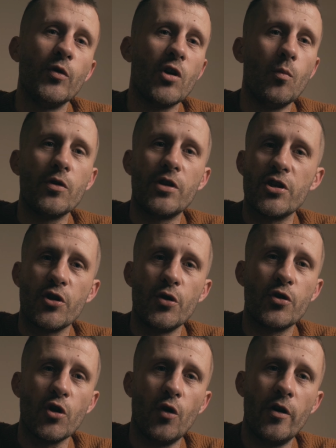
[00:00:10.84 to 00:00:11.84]
we're done with this
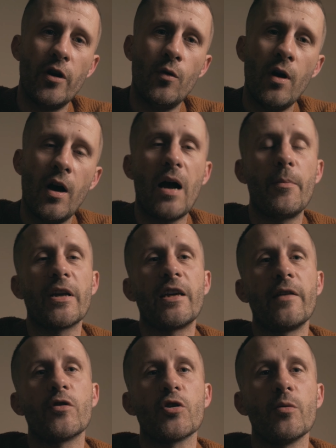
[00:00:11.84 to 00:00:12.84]
tutorial, I'm gonna
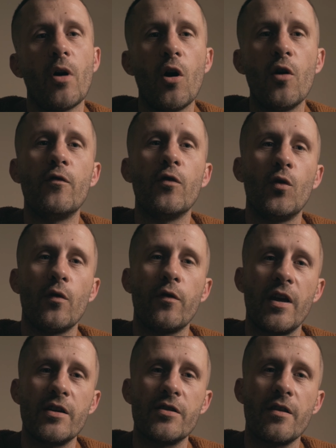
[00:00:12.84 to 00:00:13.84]
give you some overall
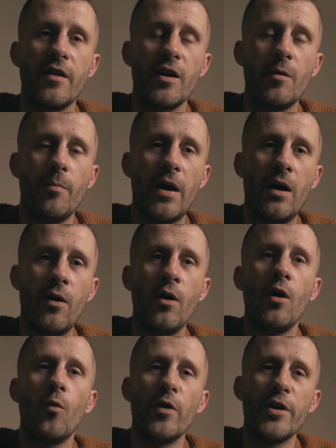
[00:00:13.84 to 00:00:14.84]
things to think about
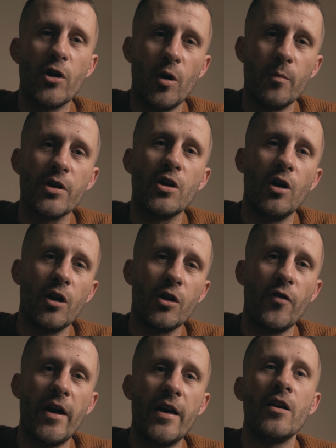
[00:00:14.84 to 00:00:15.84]
when you come to color
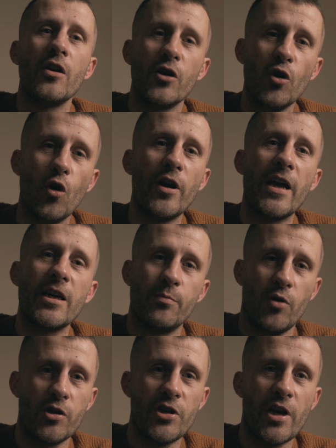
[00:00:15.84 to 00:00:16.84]
grade your next
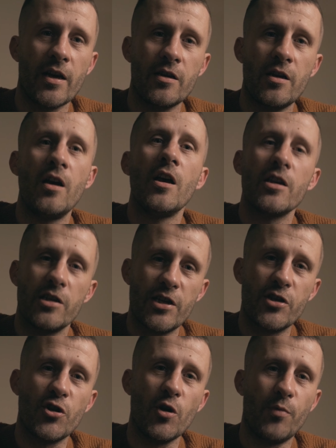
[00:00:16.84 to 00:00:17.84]
project. So
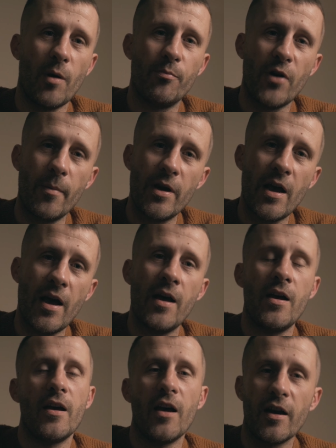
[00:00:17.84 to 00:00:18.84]
let's jump on Premiere
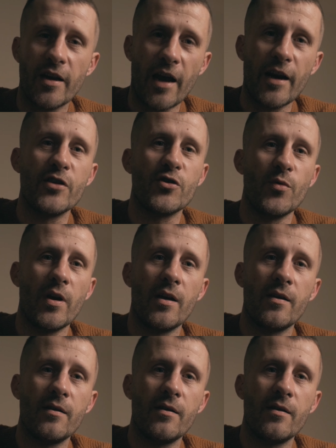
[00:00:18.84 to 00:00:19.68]
and get into it.